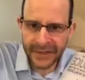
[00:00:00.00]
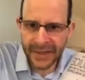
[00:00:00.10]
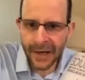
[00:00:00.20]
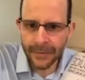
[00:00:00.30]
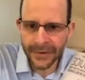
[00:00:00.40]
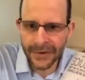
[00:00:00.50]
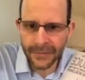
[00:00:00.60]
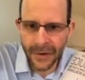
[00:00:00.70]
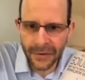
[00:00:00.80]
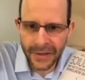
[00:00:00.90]
Does it help with
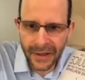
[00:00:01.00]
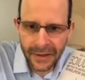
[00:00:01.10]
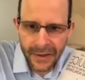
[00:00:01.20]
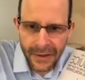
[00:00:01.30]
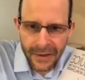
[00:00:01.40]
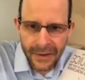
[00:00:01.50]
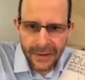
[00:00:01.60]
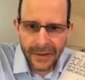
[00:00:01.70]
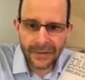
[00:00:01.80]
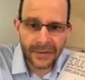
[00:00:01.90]
pneumonia?
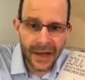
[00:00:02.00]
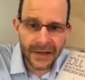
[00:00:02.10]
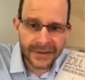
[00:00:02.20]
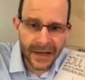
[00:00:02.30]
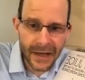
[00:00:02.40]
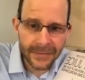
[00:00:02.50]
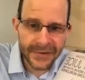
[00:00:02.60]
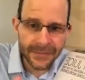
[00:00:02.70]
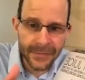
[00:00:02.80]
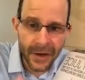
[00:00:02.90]
A lot of
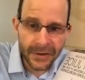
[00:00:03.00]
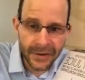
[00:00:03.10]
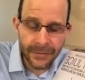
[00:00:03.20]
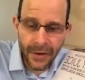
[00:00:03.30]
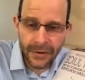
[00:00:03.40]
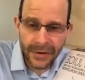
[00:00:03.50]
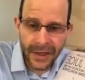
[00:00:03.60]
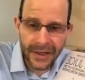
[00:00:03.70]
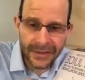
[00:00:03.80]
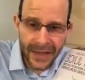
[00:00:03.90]
times
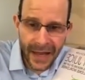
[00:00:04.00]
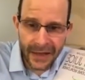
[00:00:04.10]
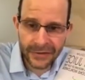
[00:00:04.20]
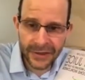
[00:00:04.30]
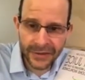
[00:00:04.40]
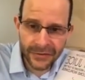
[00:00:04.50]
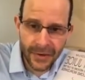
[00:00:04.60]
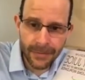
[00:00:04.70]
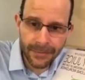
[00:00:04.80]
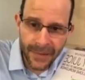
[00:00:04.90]
pneumonia is actually
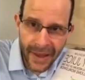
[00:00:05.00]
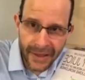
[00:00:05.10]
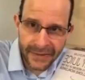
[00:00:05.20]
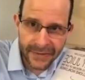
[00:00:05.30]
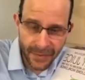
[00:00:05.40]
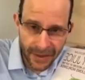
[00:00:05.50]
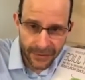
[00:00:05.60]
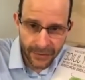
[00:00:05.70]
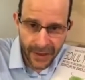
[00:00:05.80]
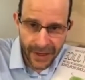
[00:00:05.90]
strep-based, by
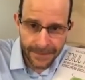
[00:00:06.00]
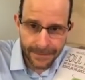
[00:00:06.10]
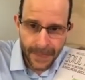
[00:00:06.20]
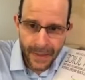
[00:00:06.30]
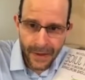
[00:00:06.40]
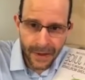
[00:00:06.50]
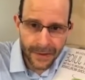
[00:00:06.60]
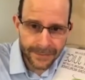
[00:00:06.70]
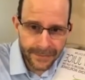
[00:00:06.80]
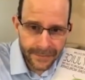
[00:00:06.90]
the way.
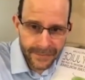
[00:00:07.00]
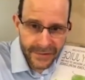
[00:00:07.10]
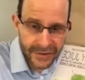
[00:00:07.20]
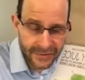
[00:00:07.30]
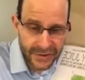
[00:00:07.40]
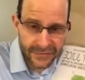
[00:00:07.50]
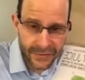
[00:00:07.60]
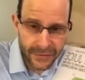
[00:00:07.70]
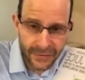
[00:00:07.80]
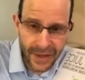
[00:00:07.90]
Just
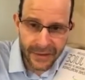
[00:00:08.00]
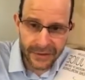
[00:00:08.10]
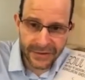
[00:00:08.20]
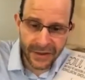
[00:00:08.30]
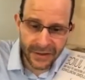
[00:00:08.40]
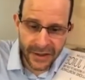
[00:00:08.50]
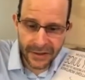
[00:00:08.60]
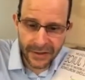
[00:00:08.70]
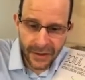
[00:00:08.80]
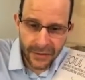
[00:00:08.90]
for the record. So you
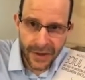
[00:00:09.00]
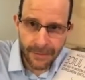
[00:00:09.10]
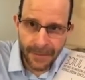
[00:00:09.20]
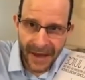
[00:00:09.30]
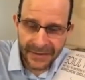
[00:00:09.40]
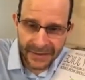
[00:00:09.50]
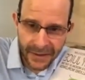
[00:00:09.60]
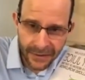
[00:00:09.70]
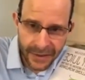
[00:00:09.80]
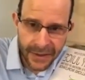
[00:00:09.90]
need to know that
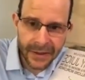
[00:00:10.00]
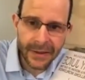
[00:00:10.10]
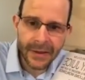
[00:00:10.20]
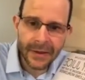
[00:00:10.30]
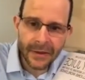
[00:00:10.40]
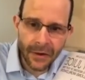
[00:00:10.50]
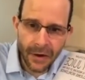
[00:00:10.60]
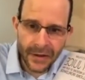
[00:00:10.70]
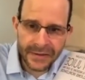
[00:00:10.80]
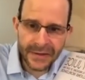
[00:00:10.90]
bacteria
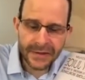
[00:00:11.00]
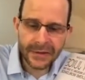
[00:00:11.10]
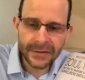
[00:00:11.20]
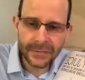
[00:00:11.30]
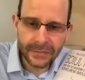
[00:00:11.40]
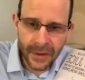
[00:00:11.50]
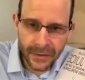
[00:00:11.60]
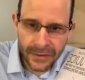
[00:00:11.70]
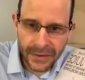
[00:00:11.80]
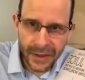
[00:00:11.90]
causes
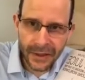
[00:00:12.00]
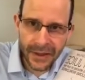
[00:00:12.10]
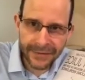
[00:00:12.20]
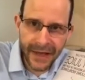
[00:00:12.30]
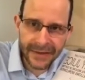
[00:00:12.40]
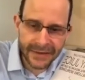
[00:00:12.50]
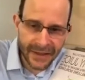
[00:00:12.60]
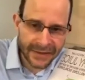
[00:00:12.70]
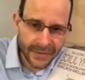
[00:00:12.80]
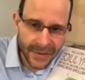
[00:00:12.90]
pneumonia, and
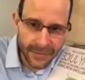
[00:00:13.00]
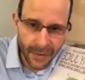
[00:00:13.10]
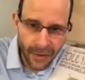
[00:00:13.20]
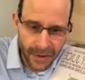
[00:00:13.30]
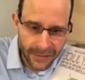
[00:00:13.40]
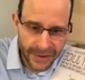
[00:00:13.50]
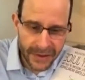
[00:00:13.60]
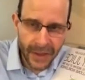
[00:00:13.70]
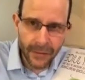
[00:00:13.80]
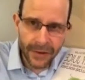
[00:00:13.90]
that's a big part of
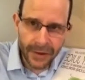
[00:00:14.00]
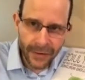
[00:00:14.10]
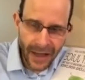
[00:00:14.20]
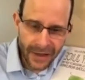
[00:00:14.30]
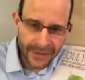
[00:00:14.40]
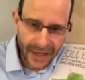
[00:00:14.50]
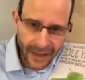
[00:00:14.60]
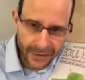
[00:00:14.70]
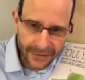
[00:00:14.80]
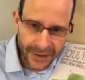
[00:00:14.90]
it. When you have an
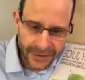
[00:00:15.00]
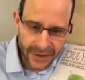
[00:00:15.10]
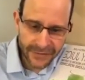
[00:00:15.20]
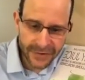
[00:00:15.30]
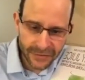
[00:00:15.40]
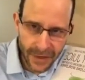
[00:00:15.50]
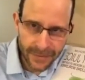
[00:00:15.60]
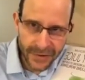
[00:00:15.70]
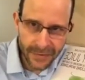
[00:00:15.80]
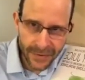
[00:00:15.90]
elevation of
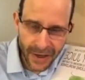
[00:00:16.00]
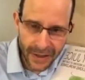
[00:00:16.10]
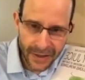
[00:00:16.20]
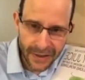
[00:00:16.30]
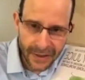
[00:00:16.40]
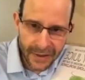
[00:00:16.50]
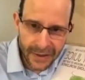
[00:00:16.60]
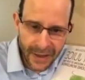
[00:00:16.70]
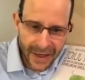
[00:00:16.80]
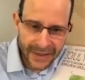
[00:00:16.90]
strep in your body,
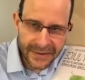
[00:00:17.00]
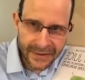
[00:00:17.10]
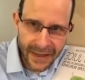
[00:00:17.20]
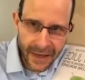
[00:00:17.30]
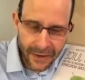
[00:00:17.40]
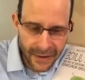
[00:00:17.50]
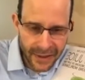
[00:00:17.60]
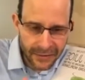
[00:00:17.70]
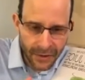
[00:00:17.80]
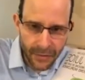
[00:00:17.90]
and it's there,
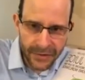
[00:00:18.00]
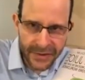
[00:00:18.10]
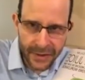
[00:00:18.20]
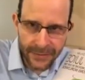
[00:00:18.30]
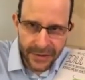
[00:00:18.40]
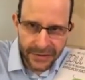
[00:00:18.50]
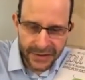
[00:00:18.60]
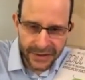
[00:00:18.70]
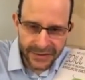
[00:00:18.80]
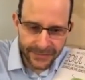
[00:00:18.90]
it lowers the
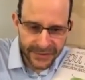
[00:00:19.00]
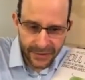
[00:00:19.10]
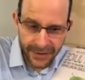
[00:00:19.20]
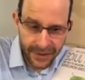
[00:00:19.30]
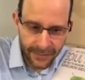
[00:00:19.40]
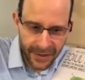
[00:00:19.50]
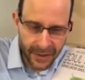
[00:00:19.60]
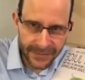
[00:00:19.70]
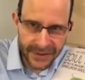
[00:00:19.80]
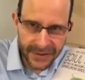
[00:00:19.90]
immune system so that you
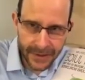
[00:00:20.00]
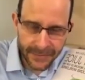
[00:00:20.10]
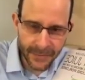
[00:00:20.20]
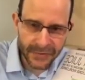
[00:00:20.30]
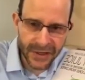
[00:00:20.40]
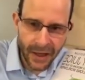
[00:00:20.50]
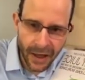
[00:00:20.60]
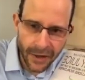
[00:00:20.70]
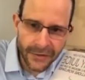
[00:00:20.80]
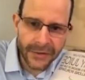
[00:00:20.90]
become susceptible to
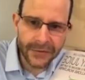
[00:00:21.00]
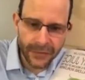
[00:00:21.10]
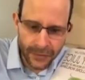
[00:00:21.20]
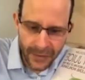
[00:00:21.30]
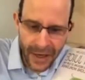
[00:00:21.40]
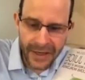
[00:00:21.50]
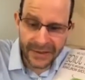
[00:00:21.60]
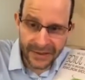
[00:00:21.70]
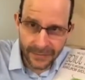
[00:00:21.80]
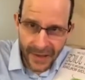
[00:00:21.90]
other
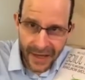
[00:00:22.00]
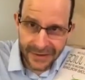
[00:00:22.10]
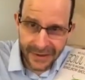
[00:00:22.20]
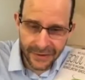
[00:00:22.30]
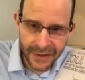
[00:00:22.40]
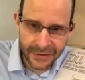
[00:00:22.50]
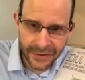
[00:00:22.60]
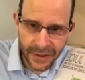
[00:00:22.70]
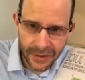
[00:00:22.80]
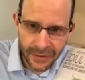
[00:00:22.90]
varieties of bacteria
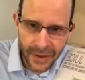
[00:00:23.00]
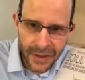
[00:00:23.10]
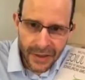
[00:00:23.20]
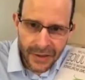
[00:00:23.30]
too.